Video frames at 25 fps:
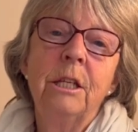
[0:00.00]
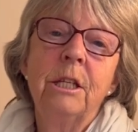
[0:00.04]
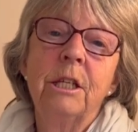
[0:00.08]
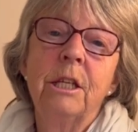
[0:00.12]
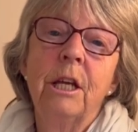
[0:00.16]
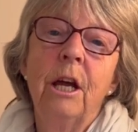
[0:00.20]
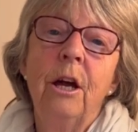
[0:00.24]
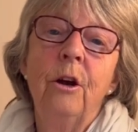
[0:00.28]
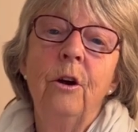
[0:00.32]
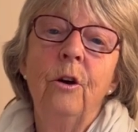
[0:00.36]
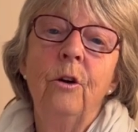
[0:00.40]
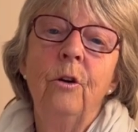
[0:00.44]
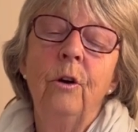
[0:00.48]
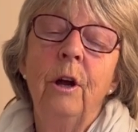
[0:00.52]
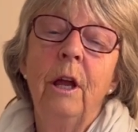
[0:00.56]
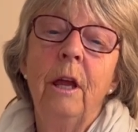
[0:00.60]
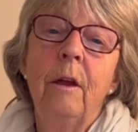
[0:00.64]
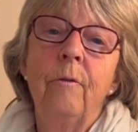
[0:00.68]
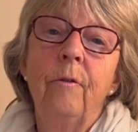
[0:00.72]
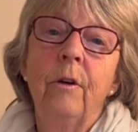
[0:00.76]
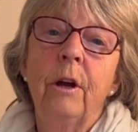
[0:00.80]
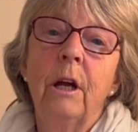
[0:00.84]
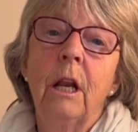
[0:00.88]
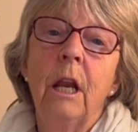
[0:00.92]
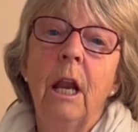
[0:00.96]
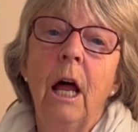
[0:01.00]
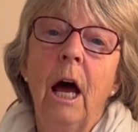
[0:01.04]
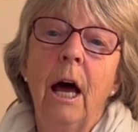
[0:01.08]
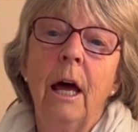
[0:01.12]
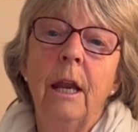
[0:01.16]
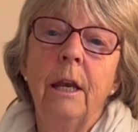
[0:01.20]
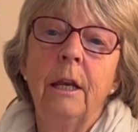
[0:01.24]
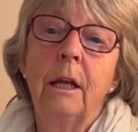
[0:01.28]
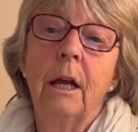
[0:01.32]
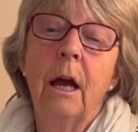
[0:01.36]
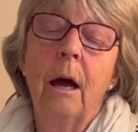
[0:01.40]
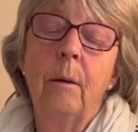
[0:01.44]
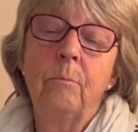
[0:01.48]
So if a
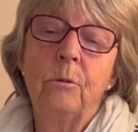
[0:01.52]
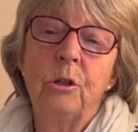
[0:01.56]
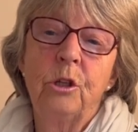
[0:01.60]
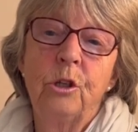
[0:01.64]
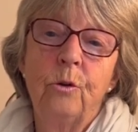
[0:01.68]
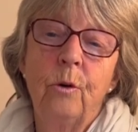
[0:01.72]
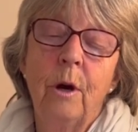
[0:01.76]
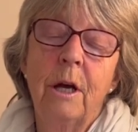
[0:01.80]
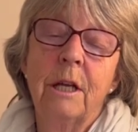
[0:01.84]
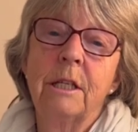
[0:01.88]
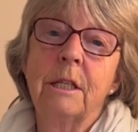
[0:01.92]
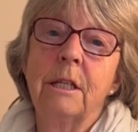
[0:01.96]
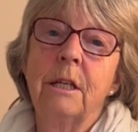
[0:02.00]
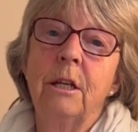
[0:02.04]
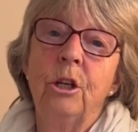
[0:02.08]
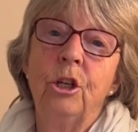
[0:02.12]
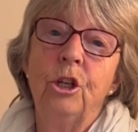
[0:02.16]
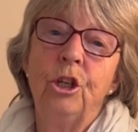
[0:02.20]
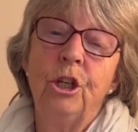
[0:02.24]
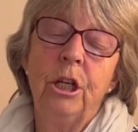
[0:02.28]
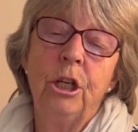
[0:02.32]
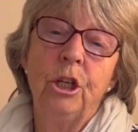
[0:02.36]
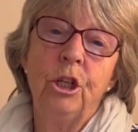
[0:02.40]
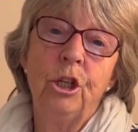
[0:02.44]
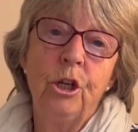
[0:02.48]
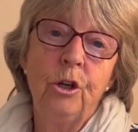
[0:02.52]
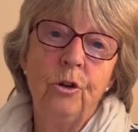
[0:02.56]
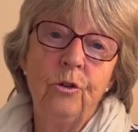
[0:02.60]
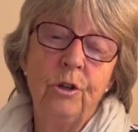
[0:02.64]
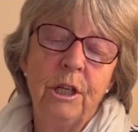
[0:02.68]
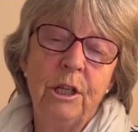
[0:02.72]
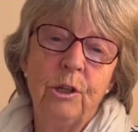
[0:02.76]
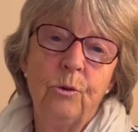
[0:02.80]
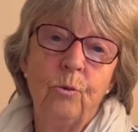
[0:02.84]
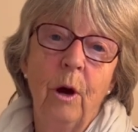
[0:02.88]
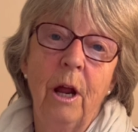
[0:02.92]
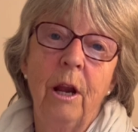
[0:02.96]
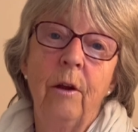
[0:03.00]
client comes to us and she
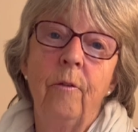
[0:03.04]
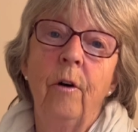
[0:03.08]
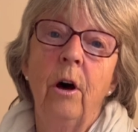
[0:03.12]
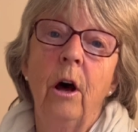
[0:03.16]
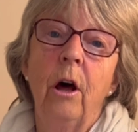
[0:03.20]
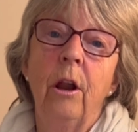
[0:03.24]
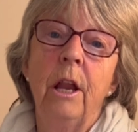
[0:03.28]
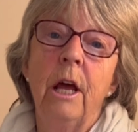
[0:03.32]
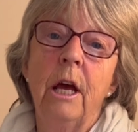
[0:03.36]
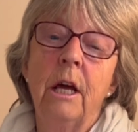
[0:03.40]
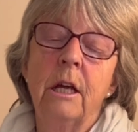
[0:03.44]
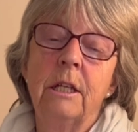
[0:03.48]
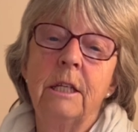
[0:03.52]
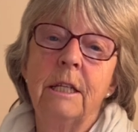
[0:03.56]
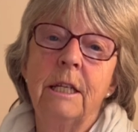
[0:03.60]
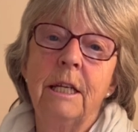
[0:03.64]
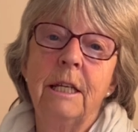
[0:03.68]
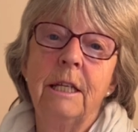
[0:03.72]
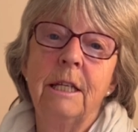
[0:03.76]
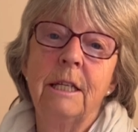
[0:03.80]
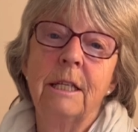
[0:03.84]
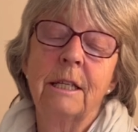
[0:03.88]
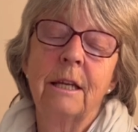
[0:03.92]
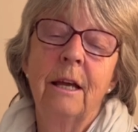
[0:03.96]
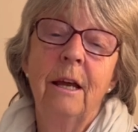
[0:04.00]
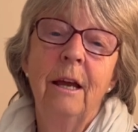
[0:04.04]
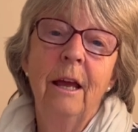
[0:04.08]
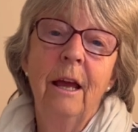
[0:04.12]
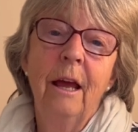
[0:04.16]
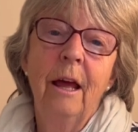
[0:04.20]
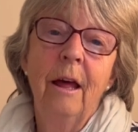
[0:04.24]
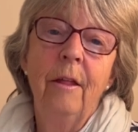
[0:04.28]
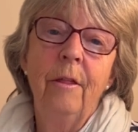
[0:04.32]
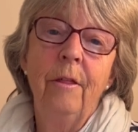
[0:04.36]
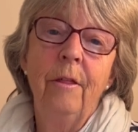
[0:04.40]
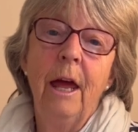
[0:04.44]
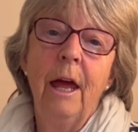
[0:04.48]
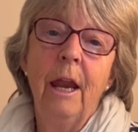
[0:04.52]
chooses one of our nurses,
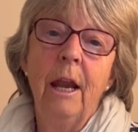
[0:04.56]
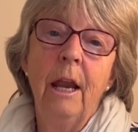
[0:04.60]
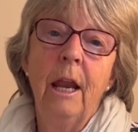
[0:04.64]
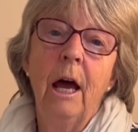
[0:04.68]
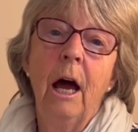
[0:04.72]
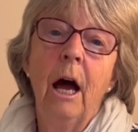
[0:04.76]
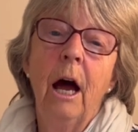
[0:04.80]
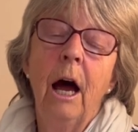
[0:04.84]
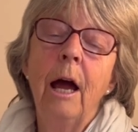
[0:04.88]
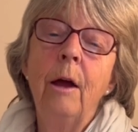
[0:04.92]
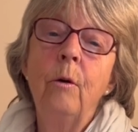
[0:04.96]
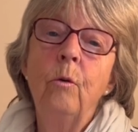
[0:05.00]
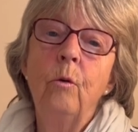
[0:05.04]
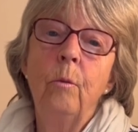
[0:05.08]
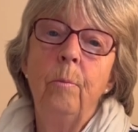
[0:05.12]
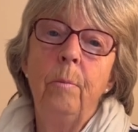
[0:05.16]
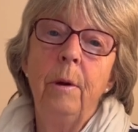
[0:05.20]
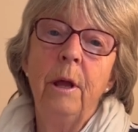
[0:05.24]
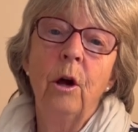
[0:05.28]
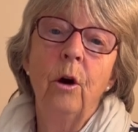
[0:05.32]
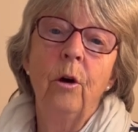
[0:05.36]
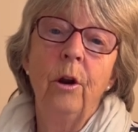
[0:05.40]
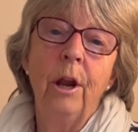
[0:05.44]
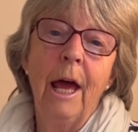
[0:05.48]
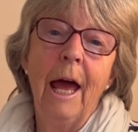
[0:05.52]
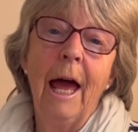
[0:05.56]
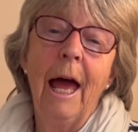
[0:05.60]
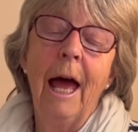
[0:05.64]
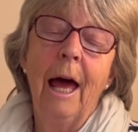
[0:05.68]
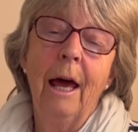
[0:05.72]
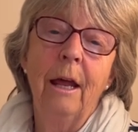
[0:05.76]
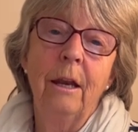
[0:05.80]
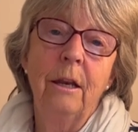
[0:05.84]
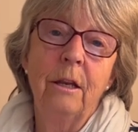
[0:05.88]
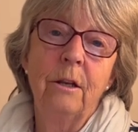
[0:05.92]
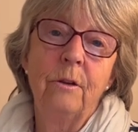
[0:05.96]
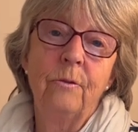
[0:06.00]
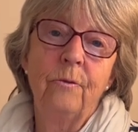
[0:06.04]
then I will be on
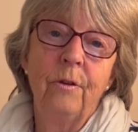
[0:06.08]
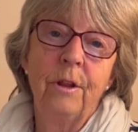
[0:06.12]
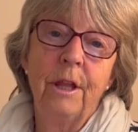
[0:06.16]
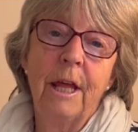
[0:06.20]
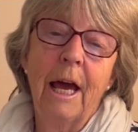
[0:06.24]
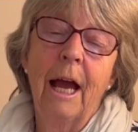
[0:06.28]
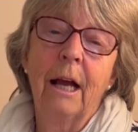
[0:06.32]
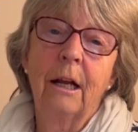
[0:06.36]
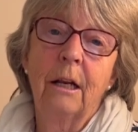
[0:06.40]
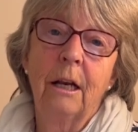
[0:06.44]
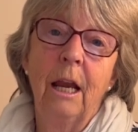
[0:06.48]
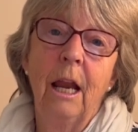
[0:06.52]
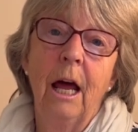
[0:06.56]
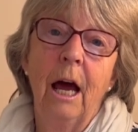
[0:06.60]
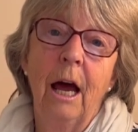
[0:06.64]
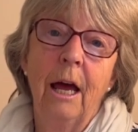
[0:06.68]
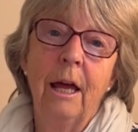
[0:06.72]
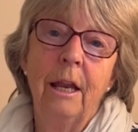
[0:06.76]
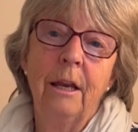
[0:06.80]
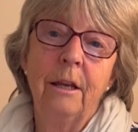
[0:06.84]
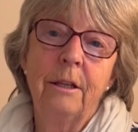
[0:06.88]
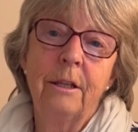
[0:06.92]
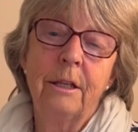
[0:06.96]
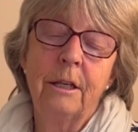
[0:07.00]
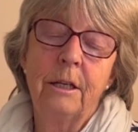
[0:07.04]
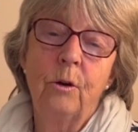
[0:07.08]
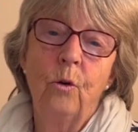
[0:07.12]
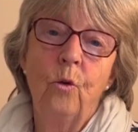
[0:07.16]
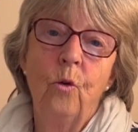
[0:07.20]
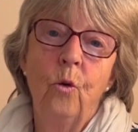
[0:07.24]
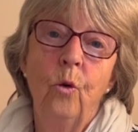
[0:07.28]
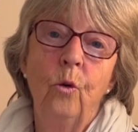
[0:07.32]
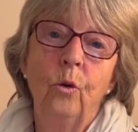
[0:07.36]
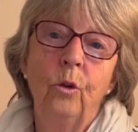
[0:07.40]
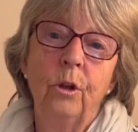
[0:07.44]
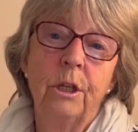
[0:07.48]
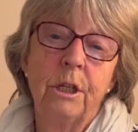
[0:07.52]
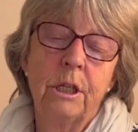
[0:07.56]
hand for that client
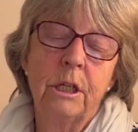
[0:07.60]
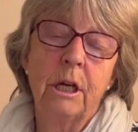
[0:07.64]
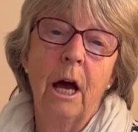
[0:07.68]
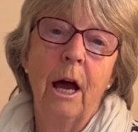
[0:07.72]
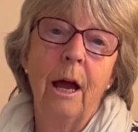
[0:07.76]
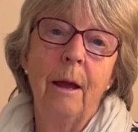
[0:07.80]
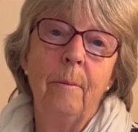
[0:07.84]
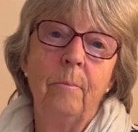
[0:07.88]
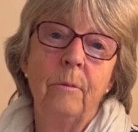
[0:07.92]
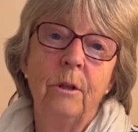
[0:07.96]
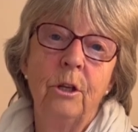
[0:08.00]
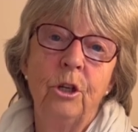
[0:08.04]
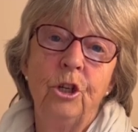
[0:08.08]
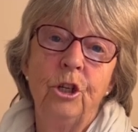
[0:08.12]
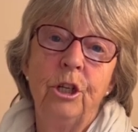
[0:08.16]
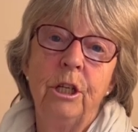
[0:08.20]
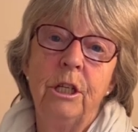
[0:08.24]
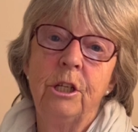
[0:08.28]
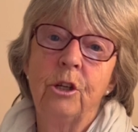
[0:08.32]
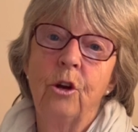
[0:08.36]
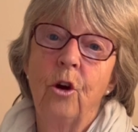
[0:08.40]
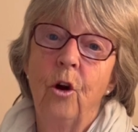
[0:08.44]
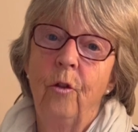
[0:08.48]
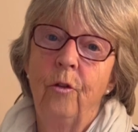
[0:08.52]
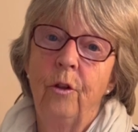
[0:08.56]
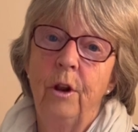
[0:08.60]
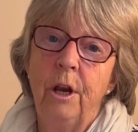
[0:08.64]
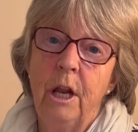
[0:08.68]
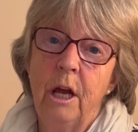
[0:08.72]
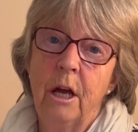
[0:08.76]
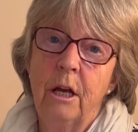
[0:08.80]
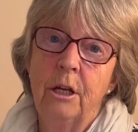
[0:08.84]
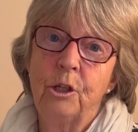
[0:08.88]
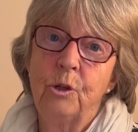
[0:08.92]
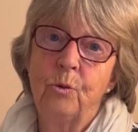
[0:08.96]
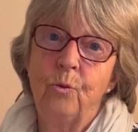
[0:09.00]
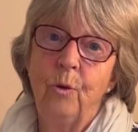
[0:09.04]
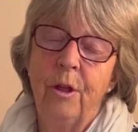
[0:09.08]
all the time that she's got the
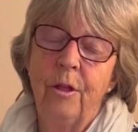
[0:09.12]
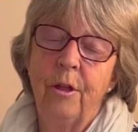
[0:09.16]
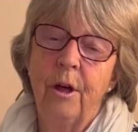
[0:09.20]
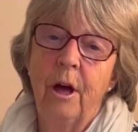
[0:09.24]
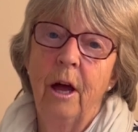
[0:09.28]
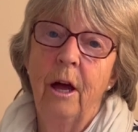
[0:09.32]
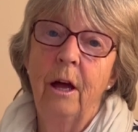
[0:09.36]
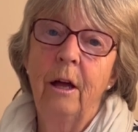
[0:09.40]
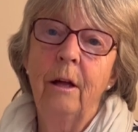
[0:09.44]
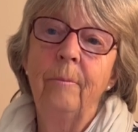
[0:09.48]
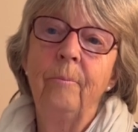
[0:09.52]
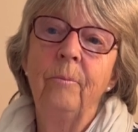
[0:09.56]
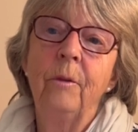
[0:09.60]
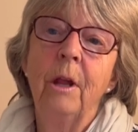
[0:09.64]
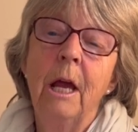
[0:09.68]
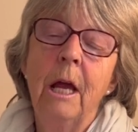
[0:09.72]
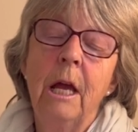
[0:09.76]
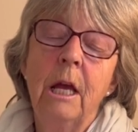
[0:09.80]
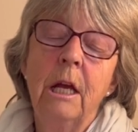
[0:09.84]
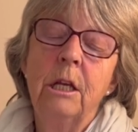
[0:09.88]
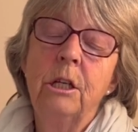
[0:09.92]
nurse with her.